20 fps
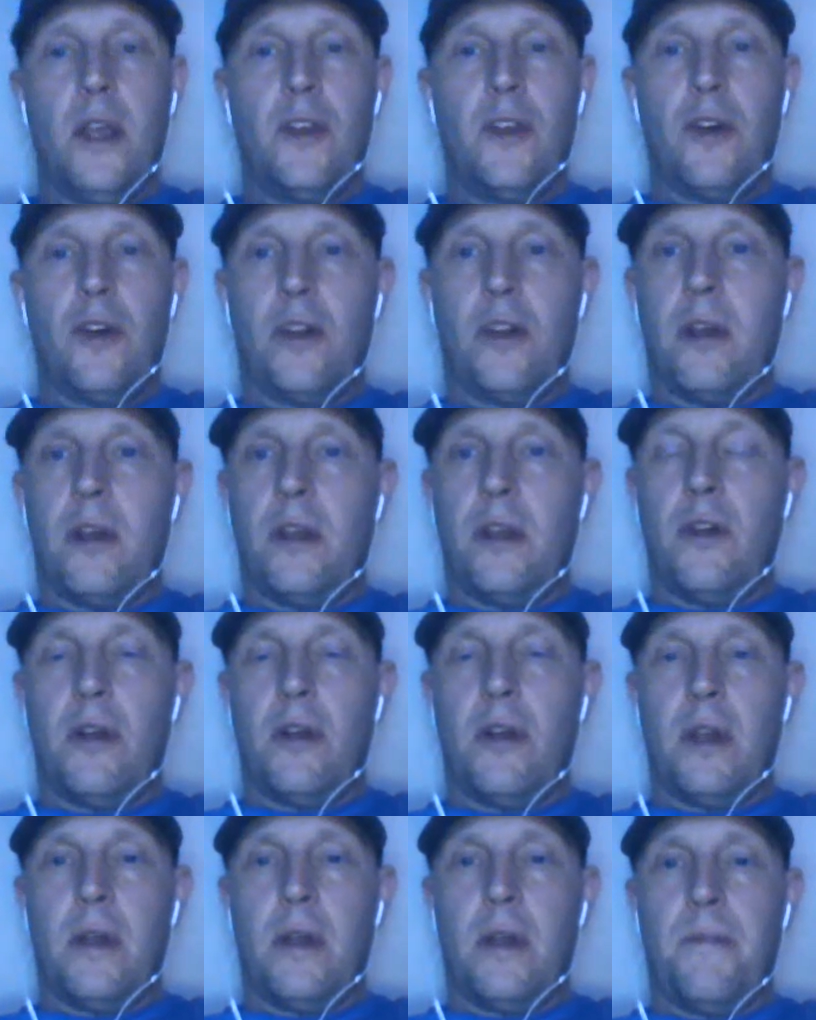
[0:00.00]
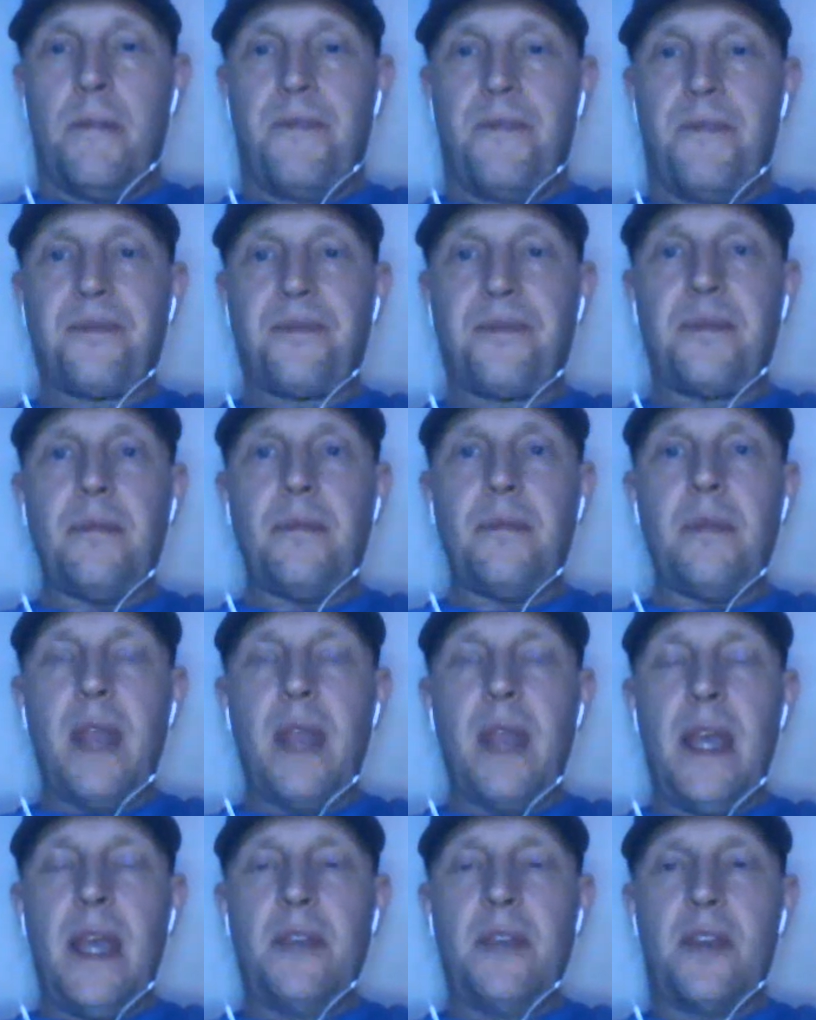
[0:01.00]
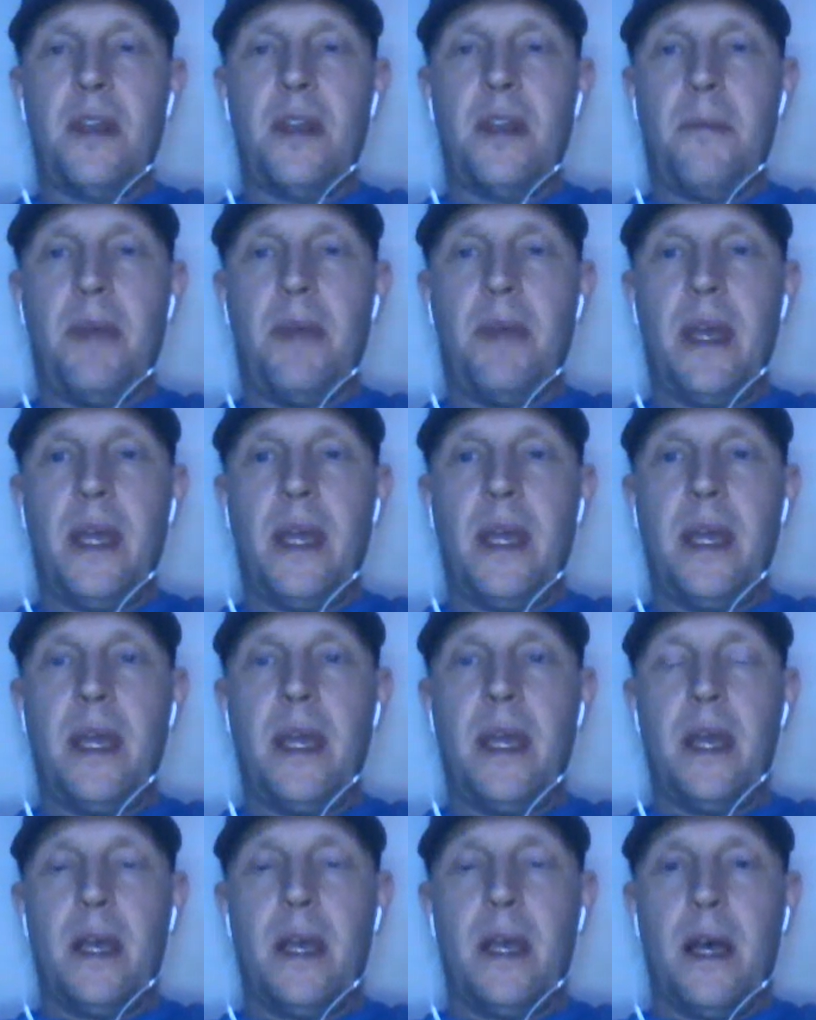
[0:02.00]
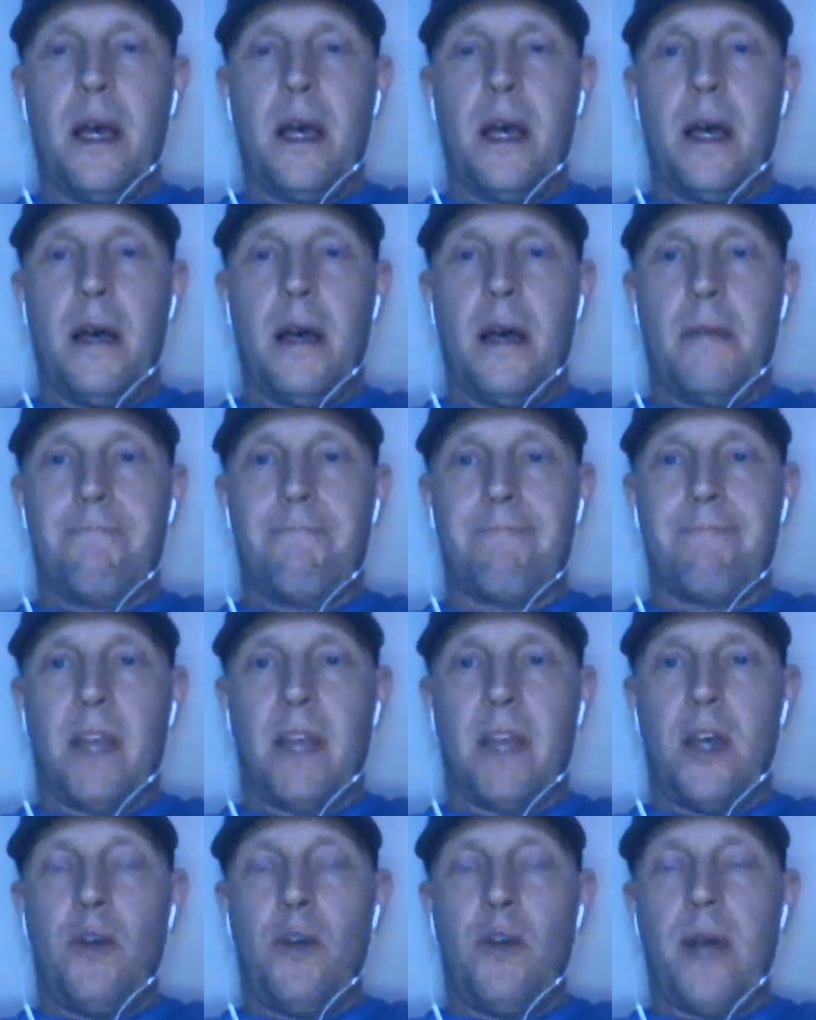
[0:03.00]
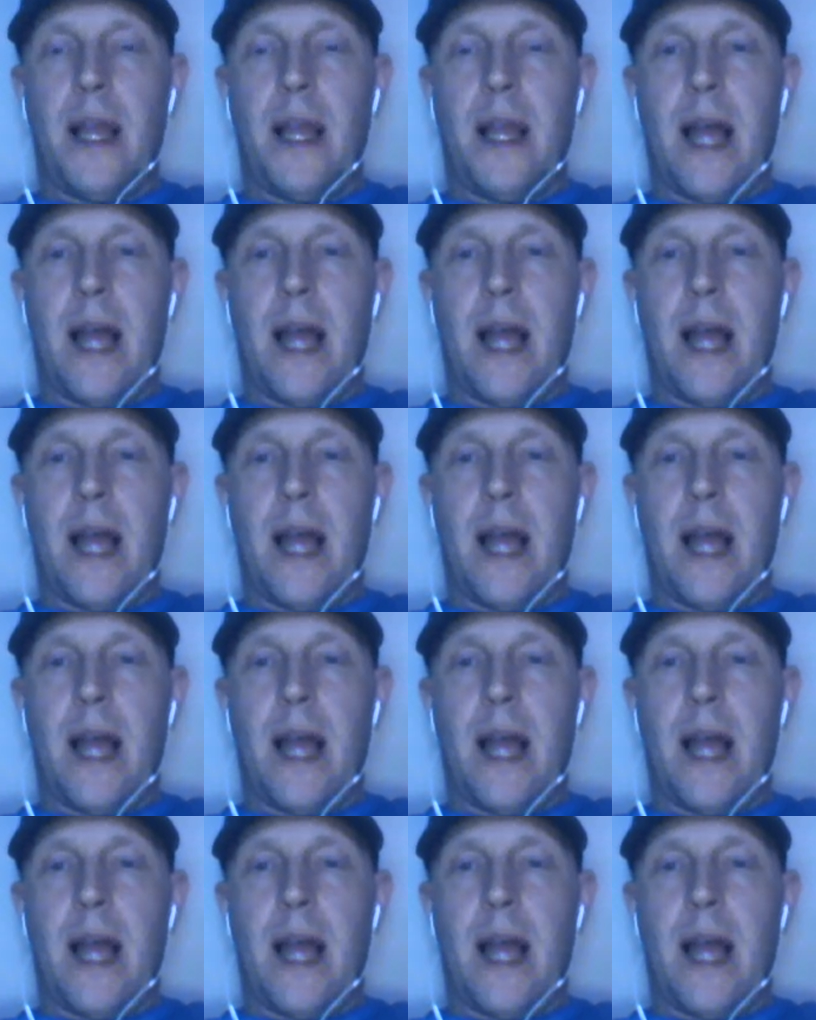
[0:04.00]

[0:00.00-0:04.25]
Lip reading: He's going to be. Who would I